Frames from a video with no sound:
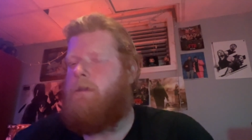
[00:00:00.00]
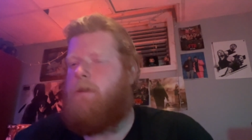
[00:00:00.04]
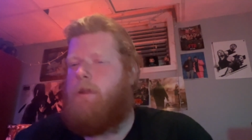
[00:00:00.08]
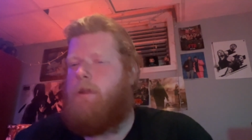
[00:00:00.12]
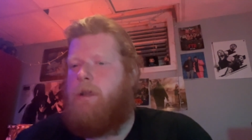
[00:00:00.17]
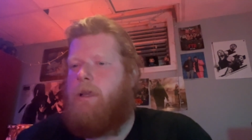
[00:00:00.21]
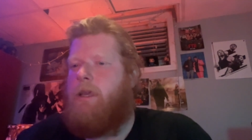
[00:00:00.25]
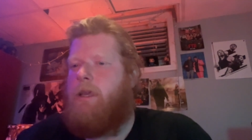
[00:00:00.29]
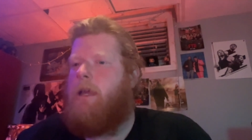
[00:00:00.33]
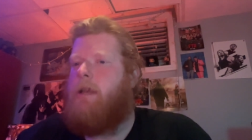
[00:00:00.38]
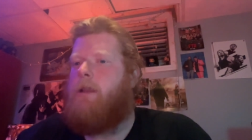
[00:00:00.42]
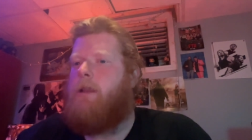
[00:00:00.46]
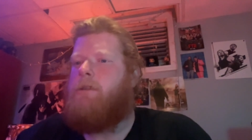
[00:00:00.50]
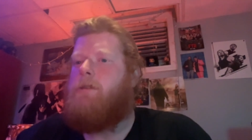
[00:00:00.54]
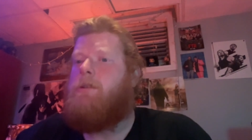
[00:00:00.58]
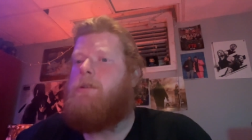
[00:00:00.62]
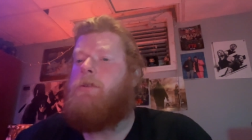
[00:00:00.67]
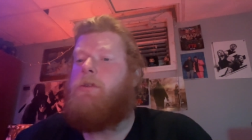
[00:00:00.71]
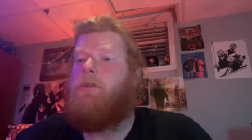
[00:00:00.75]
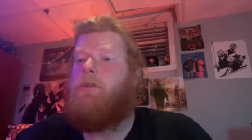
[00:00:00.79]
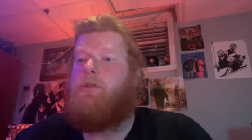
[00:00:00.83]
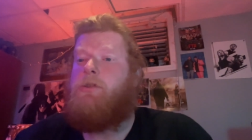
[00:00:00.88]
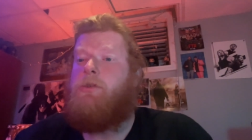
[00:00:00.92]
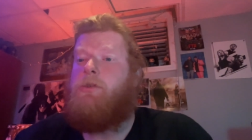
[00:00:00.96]
again, it's
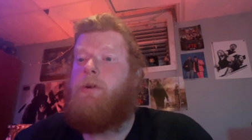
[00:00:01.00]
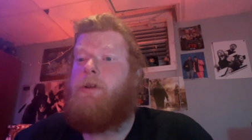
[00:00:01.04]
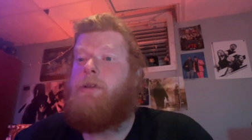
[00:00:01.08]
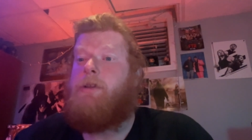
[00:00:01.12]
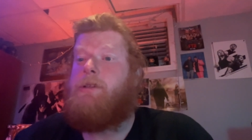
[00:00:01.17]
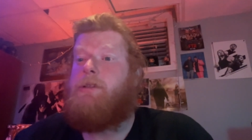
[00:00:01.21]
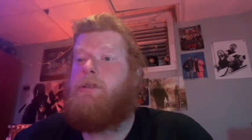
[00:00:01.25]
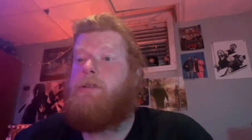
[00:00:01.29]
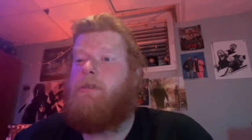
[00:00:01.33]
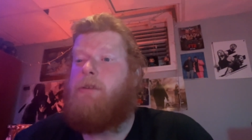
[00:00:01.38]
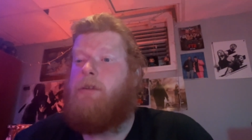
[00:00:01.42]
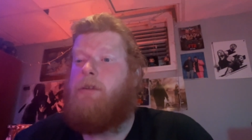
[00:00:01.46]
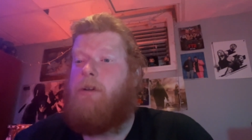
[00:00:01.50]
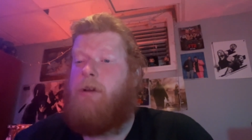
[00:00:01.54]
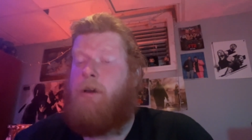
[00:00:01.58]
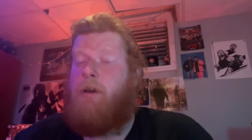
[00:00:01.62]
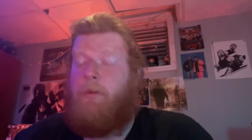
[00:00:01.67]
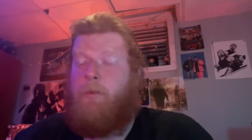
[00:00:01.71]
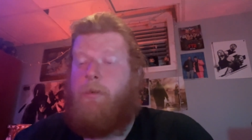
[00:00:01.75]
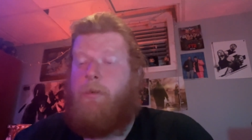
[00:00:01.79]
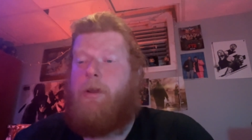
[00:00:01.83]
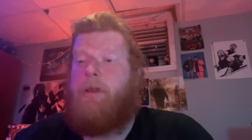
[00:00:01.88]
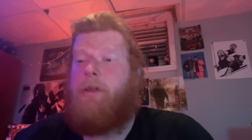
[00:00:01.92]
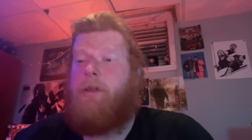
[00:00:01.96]
your choice
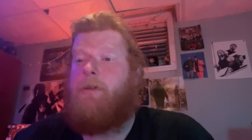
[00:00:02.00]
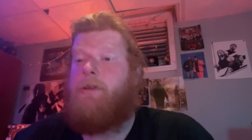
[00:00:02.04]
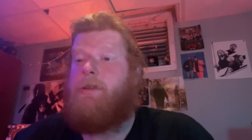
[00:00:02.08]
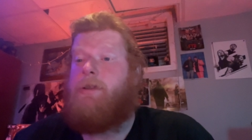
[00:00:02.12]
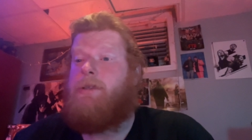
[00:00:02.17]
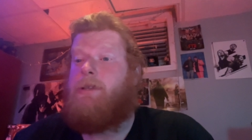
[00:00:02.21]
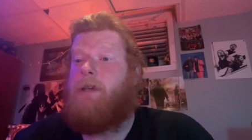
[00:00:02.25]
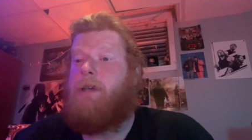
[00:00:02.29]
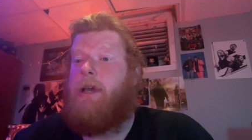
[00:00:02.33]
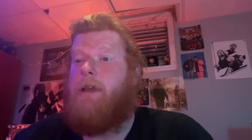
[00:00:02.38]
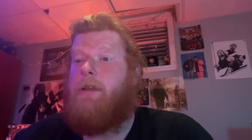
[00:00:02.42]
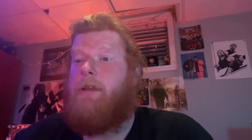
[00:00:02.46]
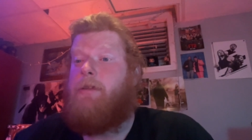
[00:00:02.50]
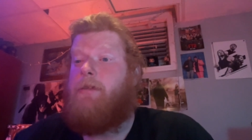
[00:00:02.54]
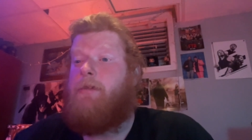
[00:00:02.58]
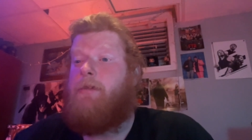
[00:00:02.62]
on what you decide.